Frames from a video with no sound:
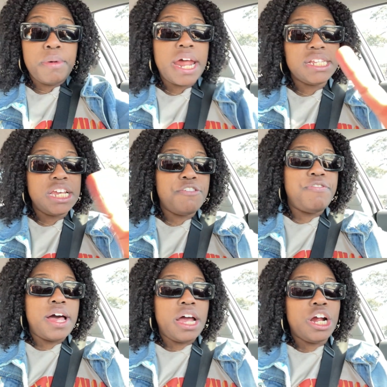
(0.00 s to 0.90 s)
But I did
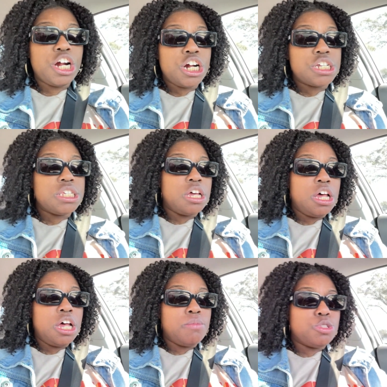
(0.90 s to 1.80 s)
find her
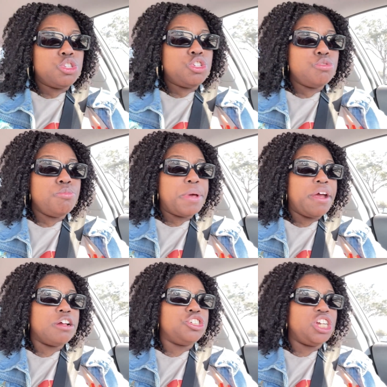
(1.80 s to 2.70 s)
some two
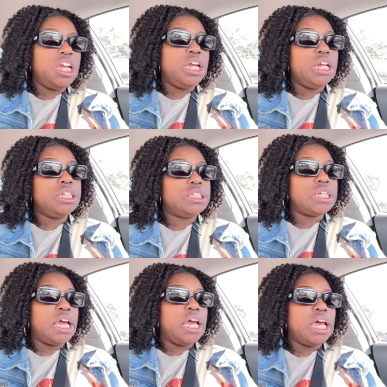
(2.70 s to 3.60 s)
pair jeans
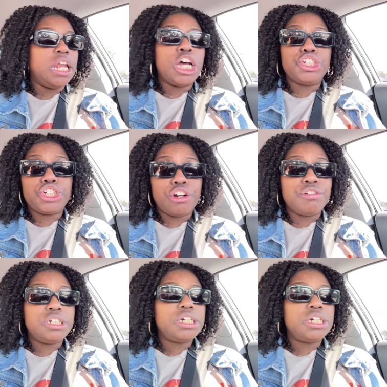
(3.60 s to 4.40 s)
and a shirt.